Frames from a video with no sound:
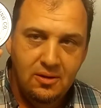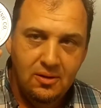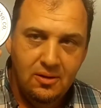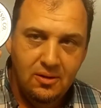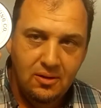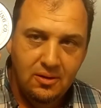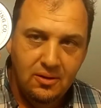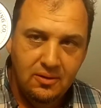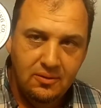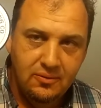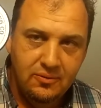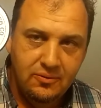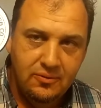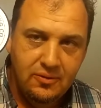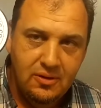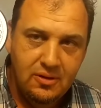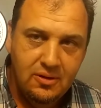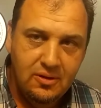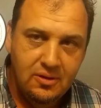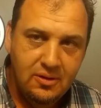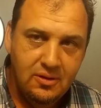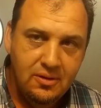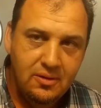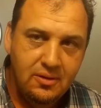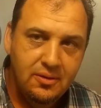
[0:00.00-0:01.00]
all of
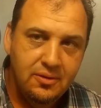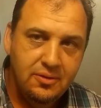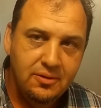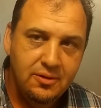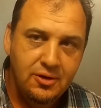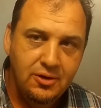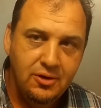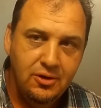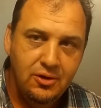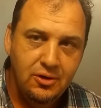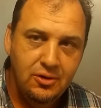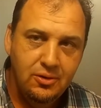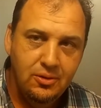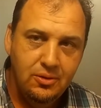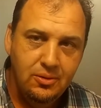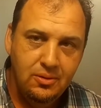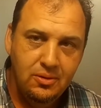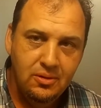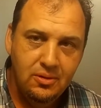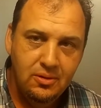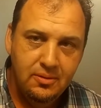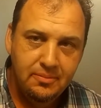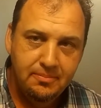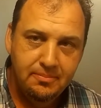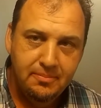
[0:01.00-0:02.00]
the
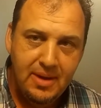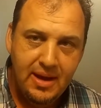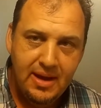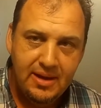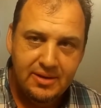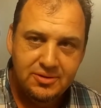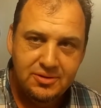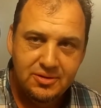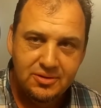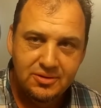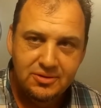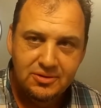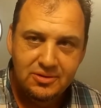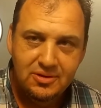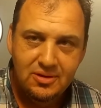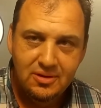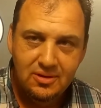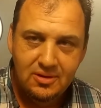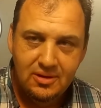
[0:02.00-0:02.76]
new batches